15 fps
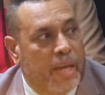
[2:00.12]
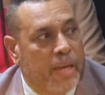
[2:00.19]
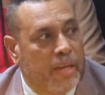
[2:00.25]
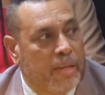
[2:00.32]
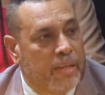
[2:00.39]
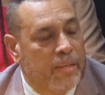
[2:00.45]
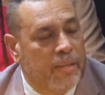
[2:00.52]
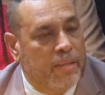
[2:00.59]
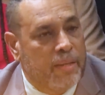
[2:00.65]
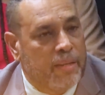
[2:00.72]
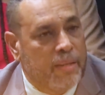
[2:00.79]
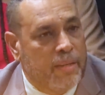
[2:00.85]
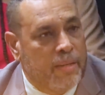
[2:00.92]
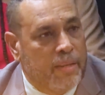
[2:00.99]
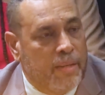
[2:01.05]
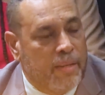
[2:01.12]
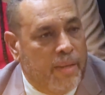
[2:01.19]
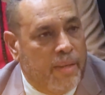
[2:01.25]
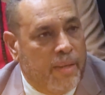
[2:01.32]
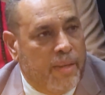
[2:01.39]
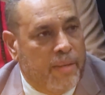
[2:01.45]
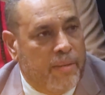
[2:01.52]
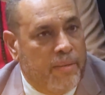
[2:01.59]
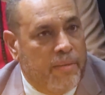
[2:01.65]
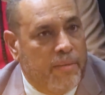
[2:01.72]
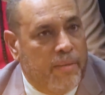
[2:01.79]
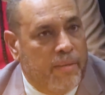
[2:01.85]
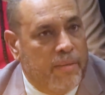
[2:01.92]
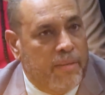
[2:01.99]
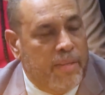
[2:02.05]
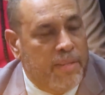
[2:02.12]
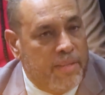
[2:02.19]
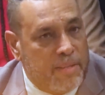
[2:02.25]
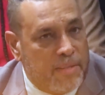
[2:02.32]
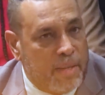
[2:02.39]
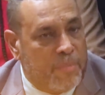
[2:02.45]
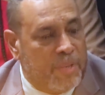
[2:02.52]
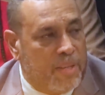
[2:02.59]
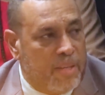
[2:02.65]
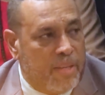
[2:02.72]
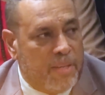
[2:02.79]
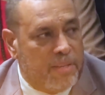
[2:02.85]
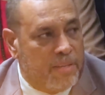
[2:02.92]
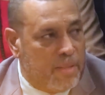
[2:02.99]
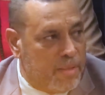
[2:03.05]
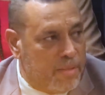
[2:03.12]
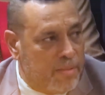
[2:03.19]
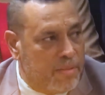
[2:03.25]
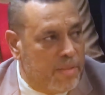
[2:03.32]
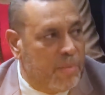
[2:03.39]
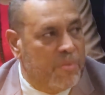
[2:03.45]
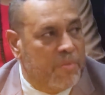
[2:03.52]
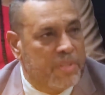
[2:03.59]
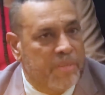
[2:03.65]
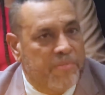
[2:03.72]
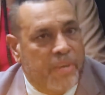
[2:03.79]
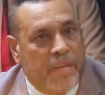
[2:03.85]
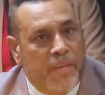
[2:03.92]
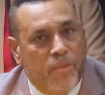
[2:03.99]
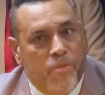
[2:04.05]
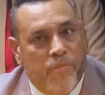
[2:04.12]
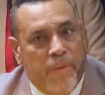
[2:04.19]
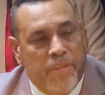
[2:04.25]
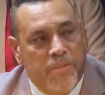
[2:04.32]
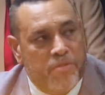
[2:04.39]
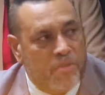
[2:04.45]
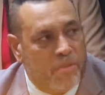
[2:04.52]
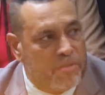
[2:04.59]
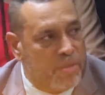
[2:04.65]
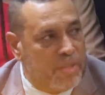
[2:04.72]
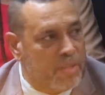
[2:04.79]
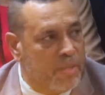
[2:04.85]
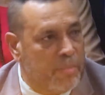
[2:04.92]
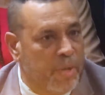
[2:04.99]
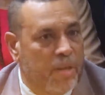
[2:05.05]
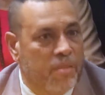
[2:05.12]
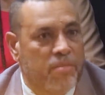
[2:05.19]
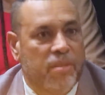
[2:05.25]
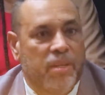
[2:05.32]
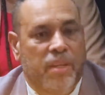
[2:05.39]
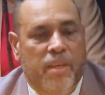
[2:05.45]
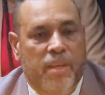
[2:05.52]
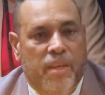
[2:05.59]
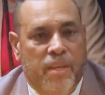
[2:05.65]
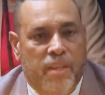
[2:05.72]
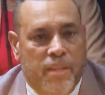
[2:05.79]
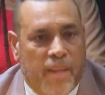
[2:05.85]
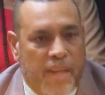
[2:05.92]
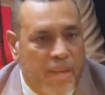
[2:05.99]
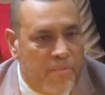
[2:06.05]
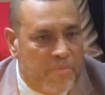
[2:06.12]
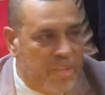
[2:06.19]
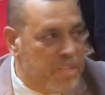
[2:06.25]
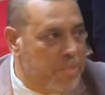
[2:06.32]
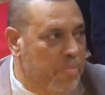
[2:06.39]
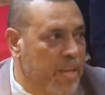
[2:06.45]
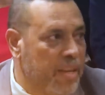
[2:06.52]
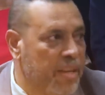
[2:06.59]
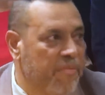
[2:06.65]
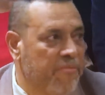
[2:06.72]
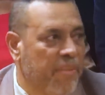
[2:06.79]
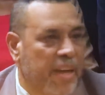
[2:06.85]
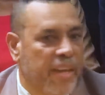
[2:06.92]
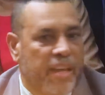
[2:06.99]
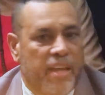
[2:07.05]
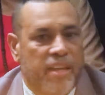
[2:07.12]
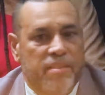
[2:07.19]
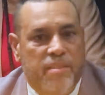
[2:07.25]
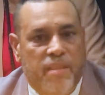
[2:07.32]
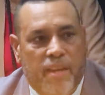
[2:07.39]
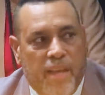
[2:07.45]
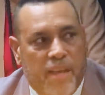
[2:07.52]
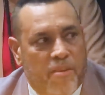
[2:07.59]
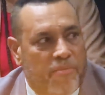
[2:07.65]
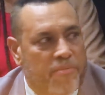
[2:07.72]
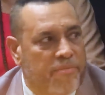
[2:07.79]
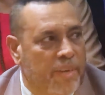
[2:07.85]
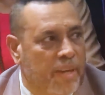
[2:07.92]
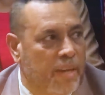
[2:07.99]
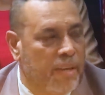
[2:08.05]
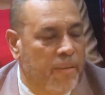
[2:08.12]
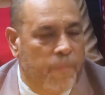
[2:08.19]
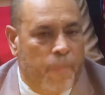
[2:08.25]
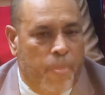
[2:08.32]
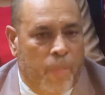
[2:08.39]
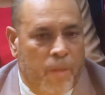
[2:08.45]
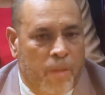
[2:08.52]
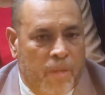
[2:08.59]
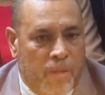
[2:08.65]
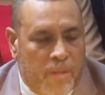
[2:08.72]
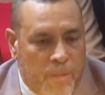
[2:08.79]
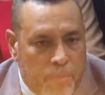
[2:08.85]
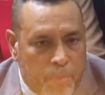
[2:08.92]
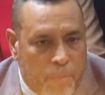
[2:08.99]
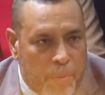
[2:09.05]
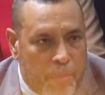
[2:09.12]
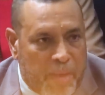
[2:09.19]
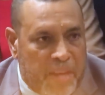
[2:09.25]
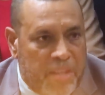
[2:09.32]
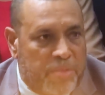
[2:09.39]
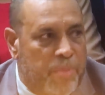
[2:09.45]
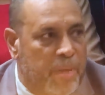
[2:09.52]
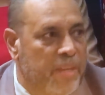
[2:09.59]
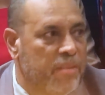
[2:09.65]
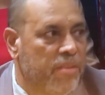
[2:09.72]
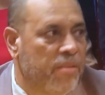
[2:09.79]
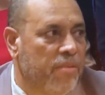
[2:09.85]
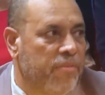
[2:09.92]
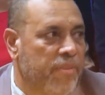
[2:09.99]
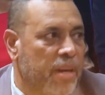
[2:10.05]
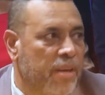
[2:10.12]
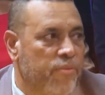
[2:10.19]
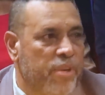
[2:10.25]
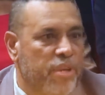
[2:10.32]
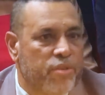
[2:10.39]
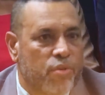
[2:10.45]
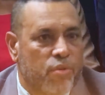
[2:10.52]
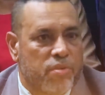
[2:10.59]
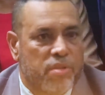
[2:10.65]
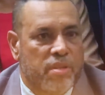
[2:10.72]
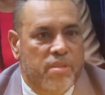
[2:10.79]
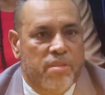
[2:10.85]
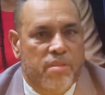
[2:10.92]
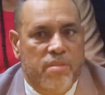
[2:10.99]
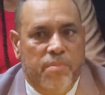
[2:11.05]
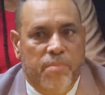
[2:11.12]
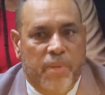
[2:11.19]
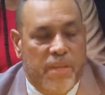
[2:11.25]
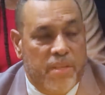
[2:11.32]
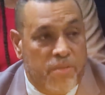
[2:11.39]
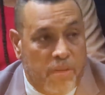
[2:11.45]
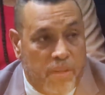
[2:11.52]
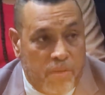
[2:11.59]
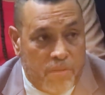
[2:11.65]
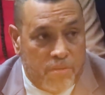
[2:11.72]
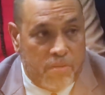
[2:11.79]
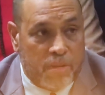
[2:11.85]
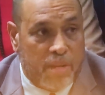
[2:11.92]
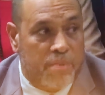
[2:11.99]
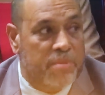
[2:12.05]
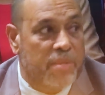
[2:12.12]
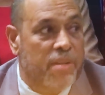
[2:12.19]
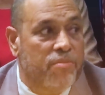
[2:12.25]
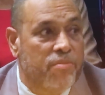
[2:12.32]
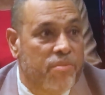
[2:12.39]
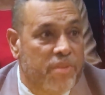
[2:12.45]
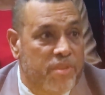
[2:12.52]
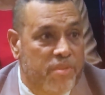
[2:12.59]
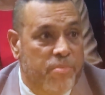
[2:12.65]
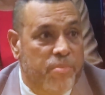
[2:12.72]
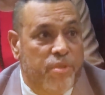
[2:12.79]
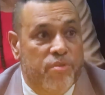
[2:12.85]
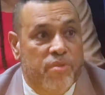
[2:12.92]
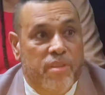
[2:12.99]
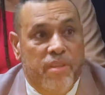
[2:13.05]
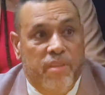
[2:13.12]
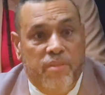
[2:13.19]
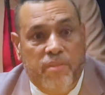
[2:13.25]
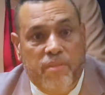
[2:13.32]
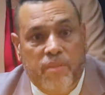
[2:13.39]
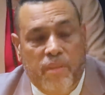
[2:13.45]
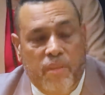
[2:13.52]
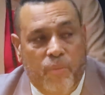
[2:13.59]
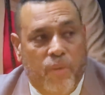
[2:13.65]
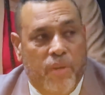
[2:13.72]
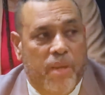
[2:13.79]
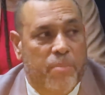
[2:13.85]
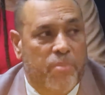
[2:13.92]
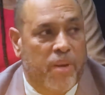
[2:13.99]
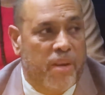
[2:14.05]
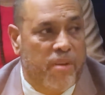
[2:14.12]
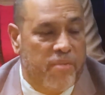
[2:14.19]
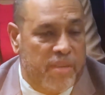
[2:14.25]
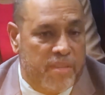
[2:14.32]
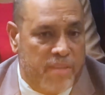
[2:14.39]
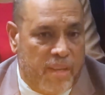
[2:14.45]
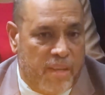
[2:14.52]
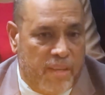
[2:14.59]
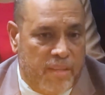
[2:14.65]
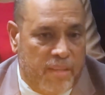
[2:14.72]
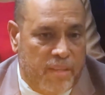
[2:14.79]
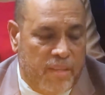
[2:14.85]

are. And this is some of the things that some of us are fighting over. It's not just about the lack of discipline in finance, the lack of proper management of our resources, but it also comes down to distribution and what our priorities are.